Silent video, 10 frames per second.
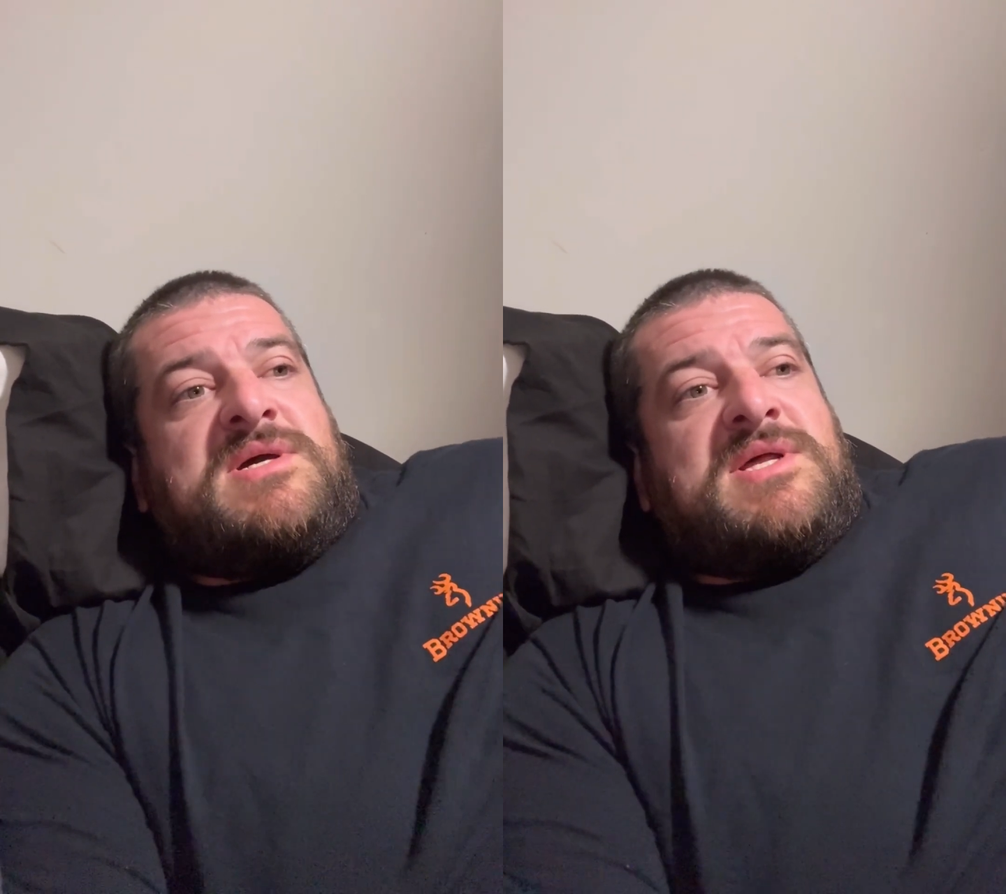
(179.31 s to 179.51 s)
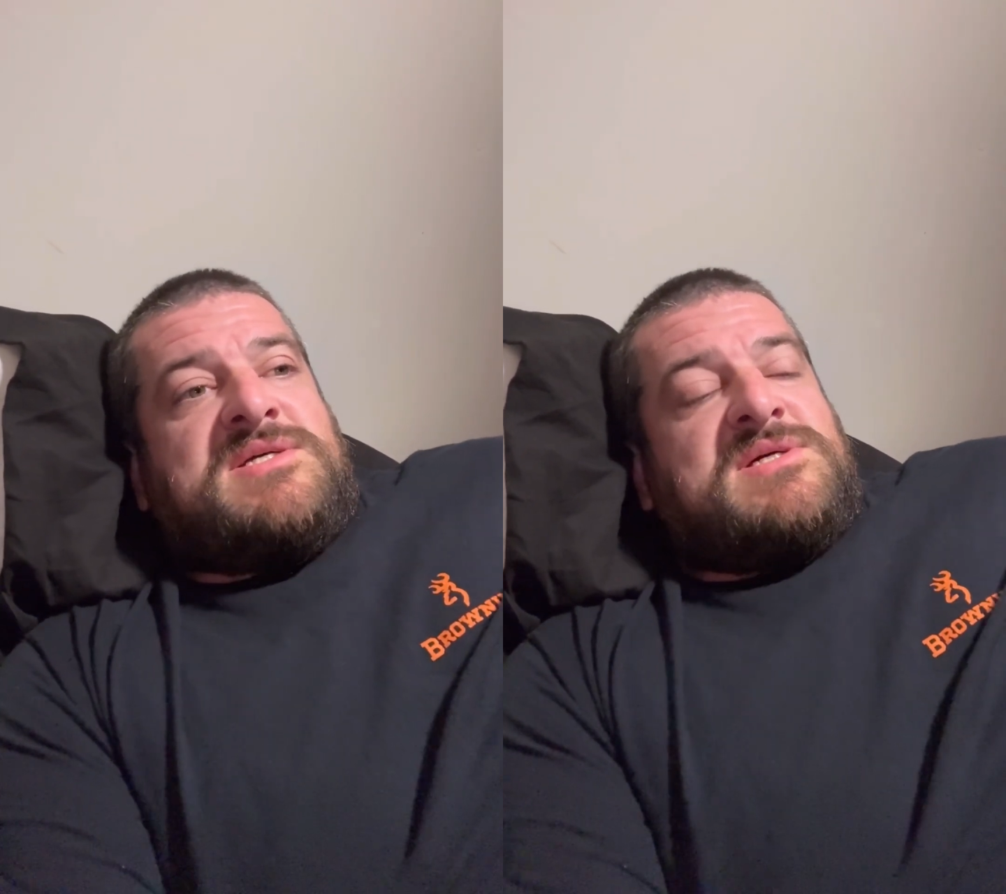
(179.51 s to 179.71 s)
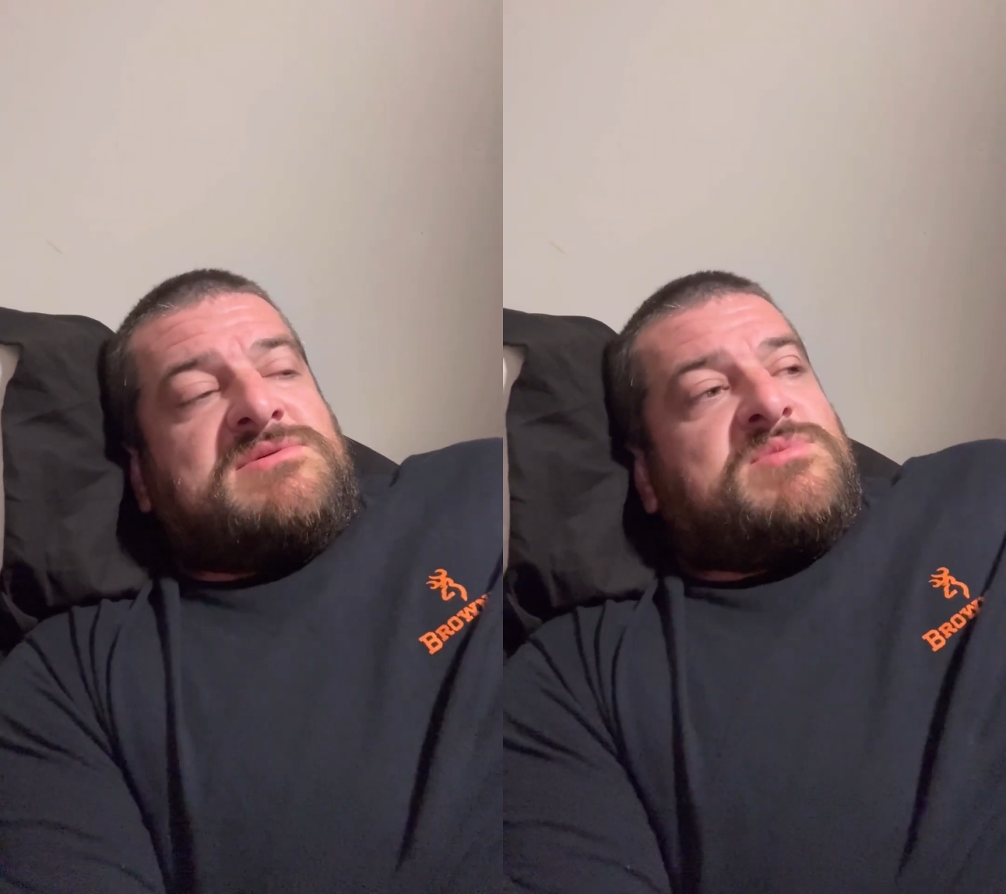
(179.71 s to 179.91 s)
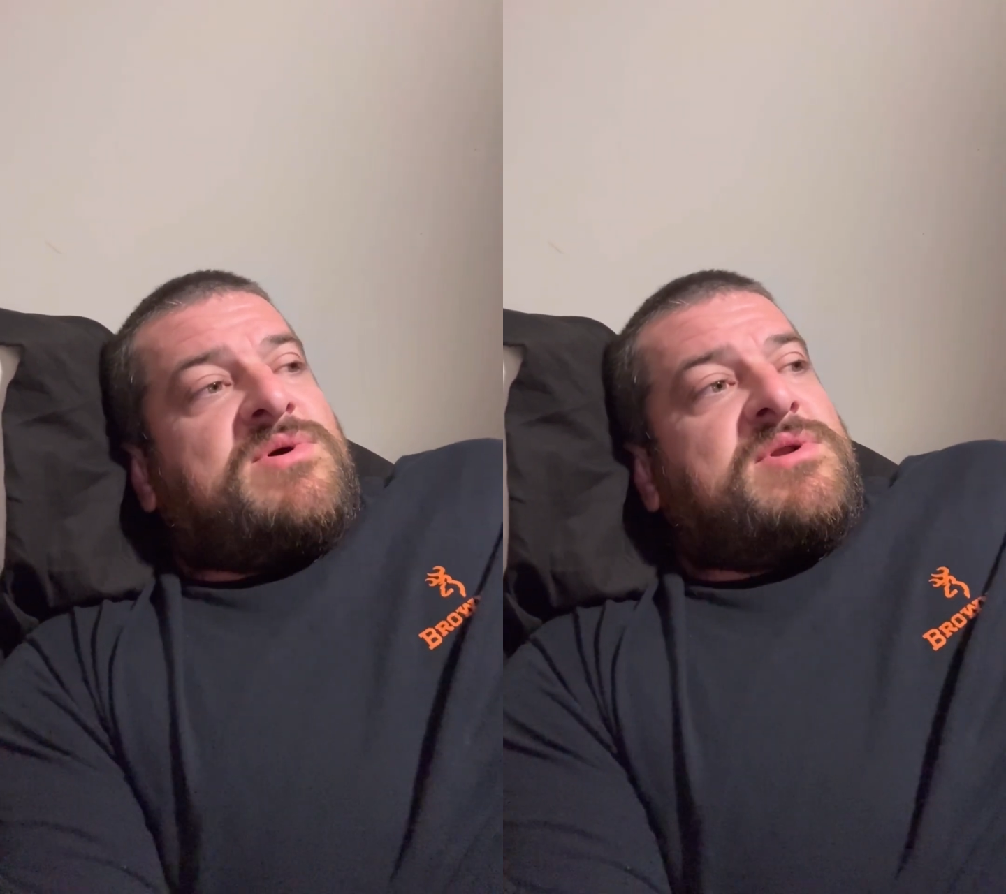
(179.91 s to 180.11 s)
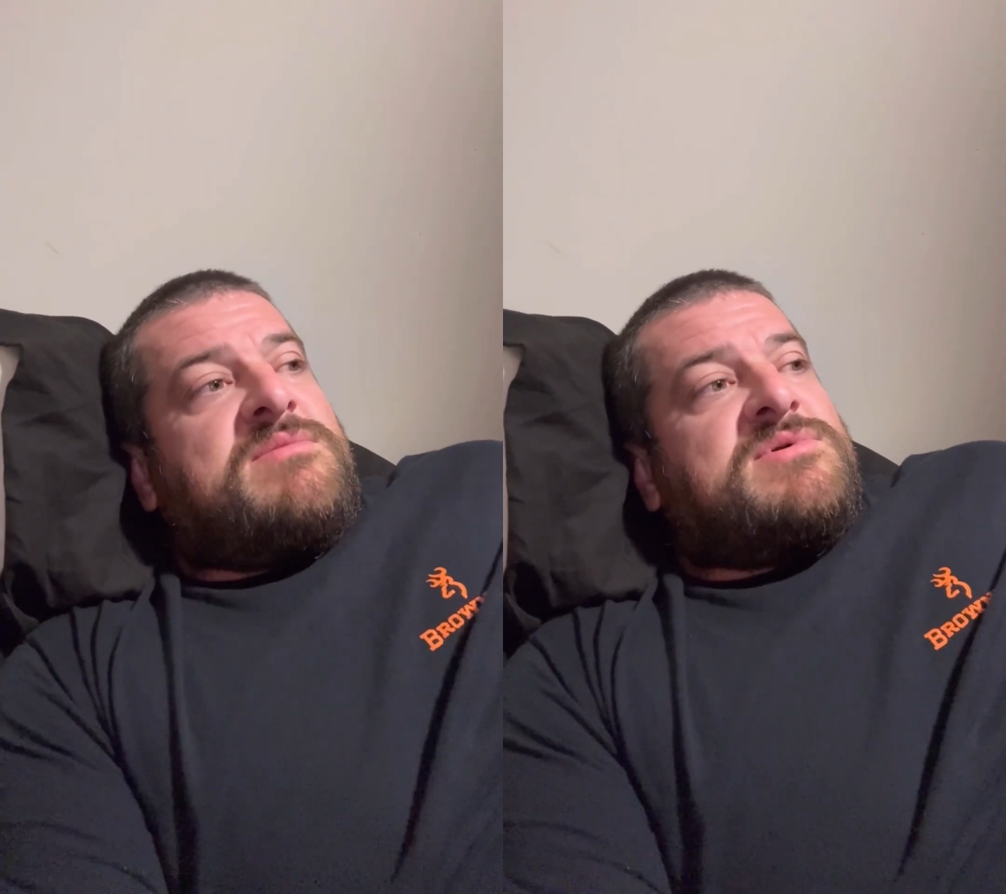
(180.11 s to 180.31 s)
And as I was
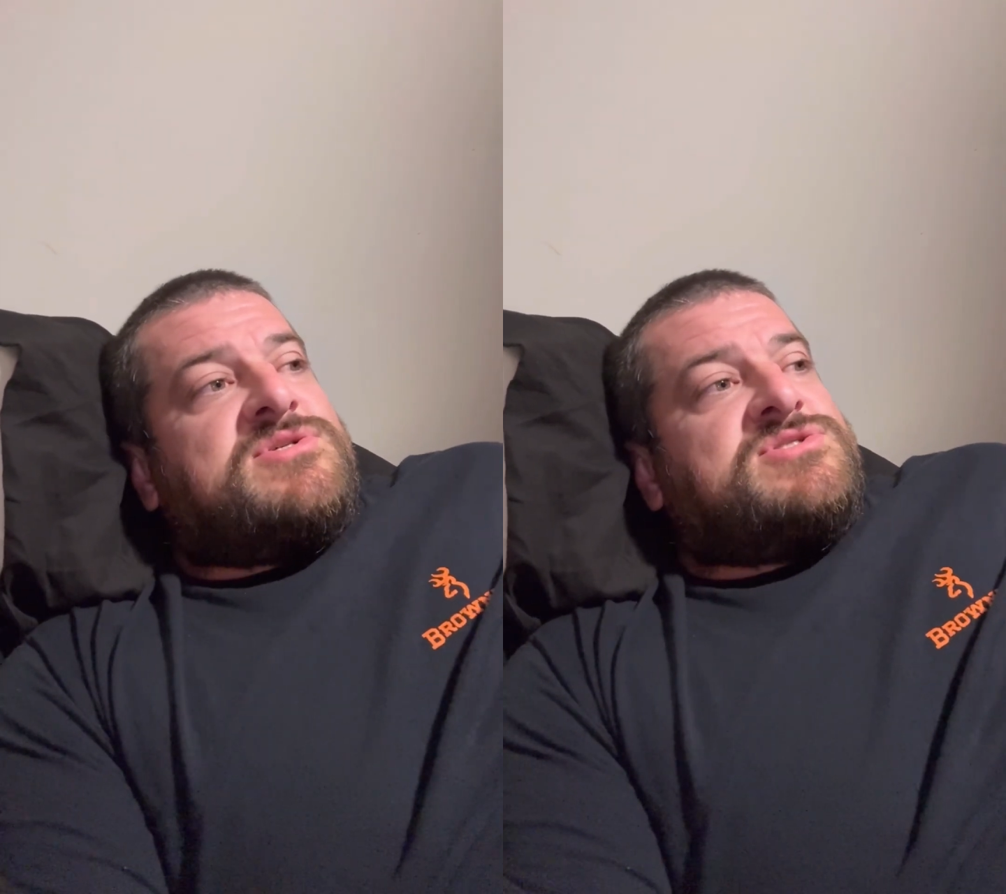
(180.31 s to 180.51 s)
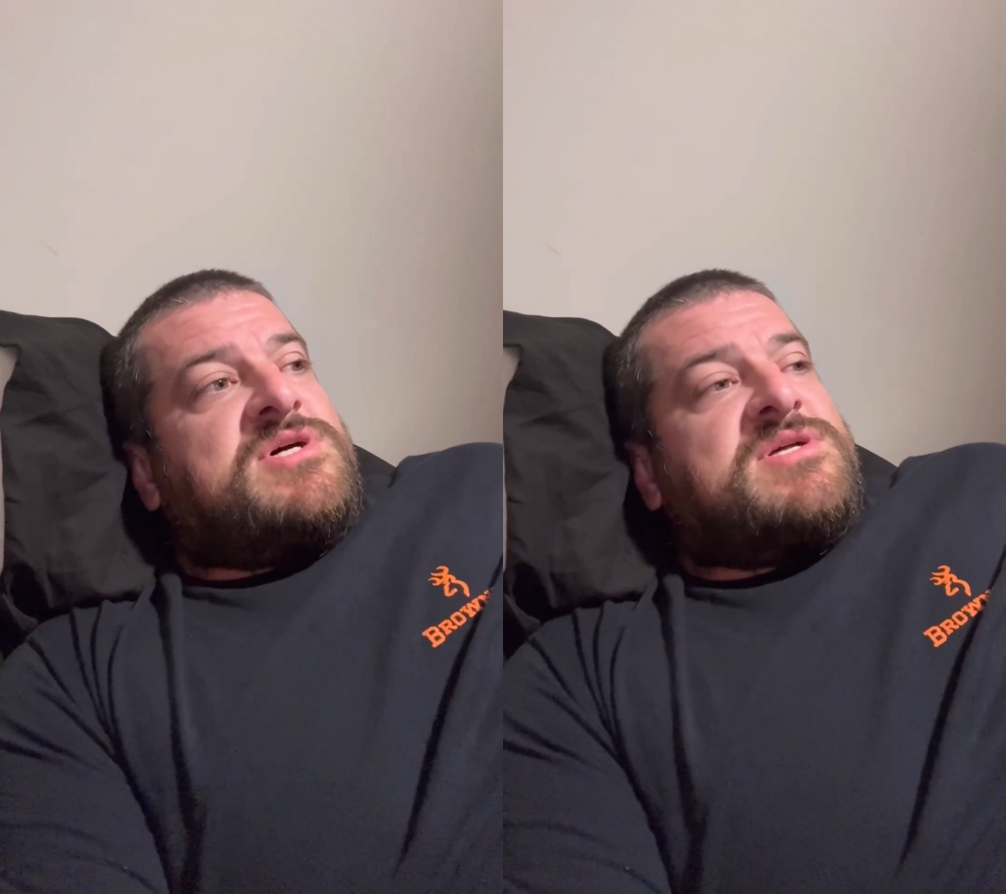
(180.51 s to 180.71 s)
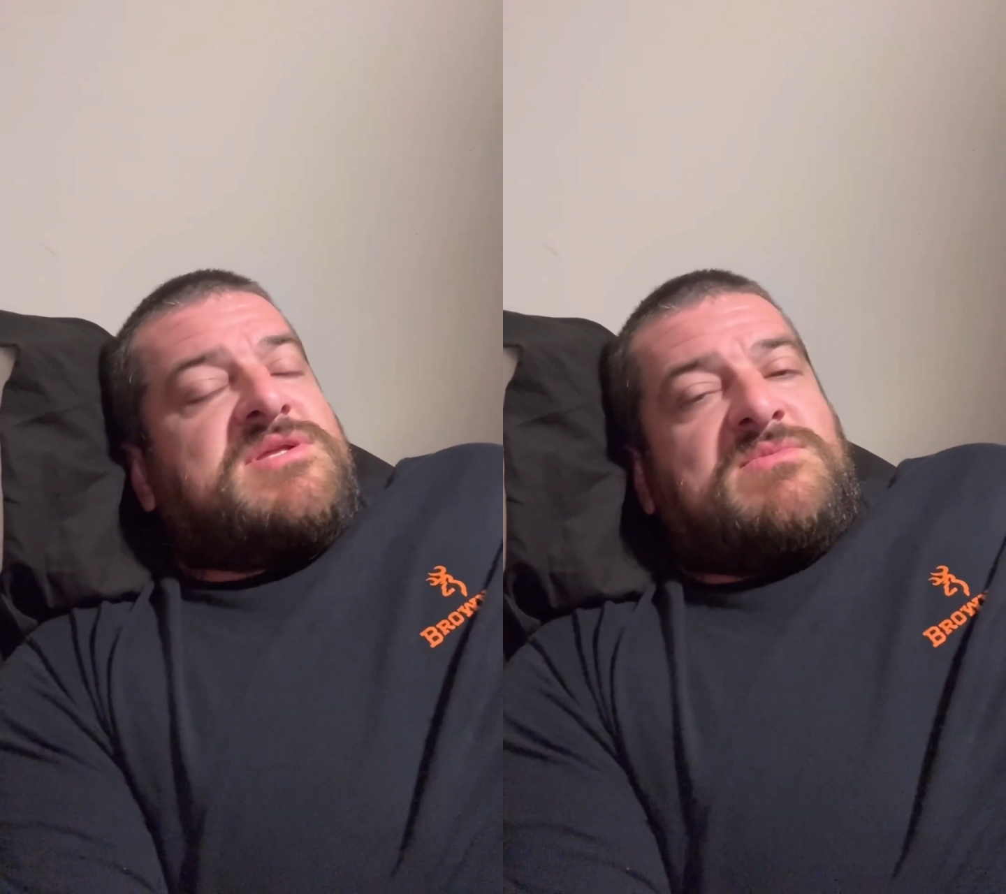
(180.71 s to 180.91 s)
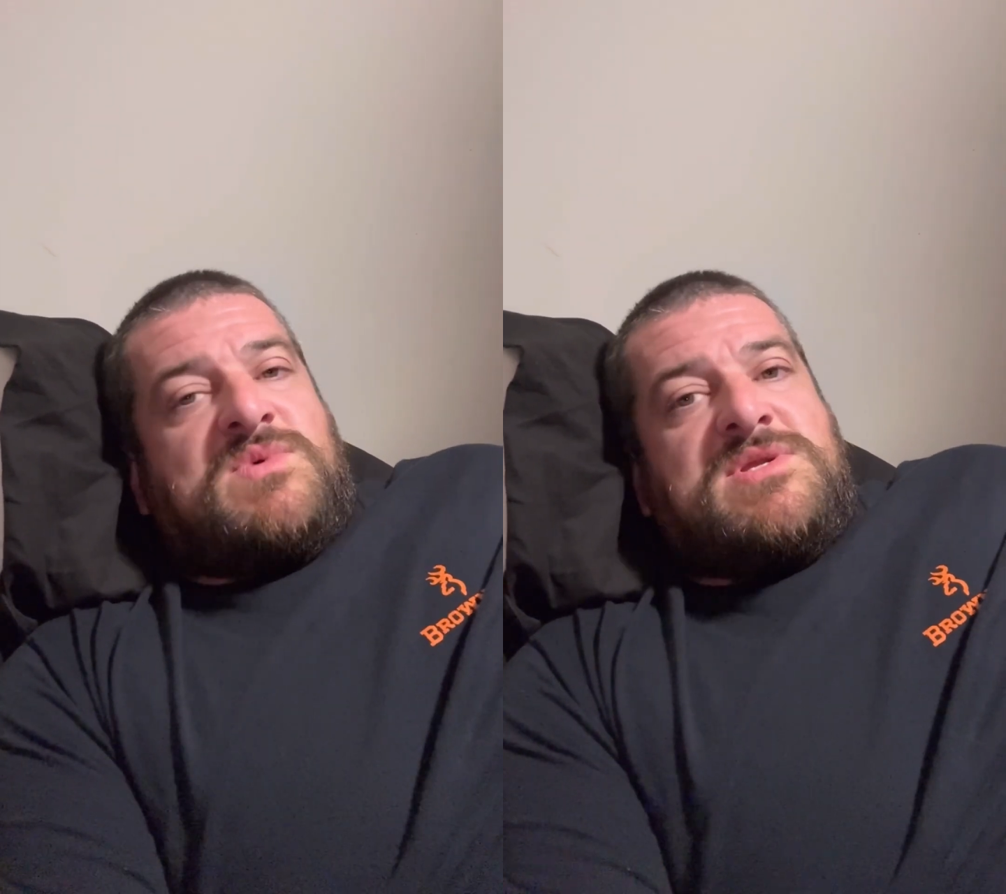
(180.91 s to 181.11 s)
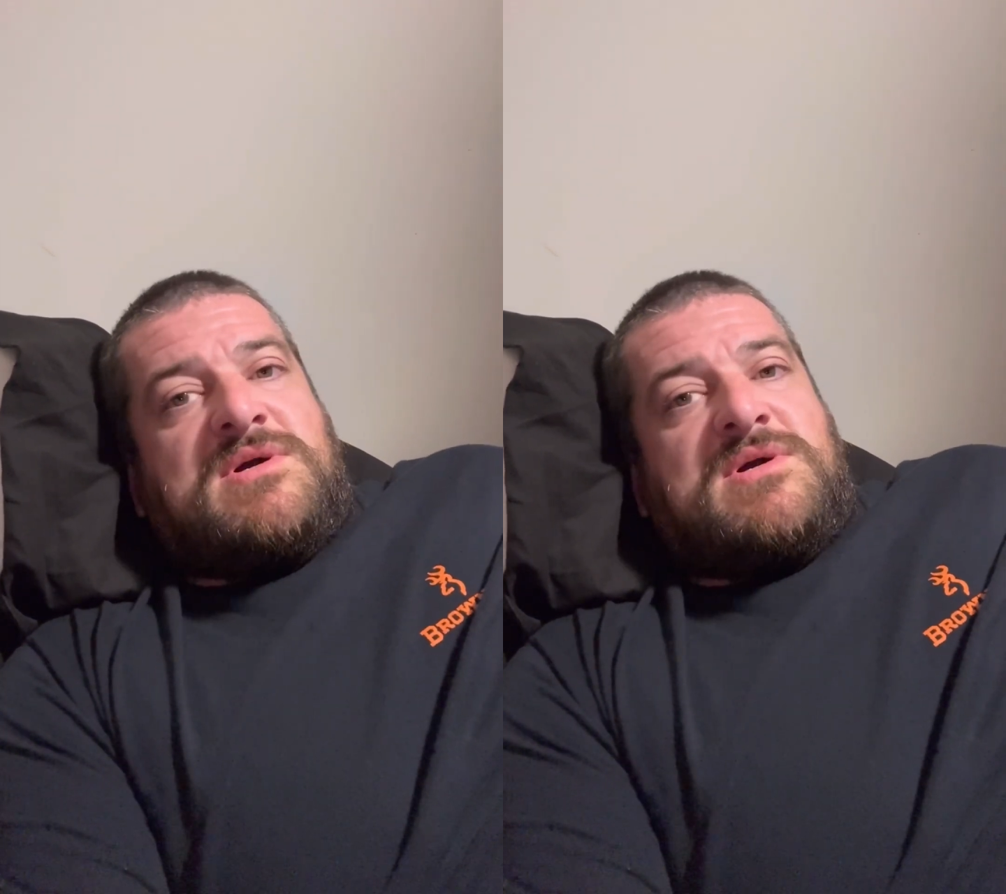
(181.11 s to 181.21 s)
walking over to shut it, the window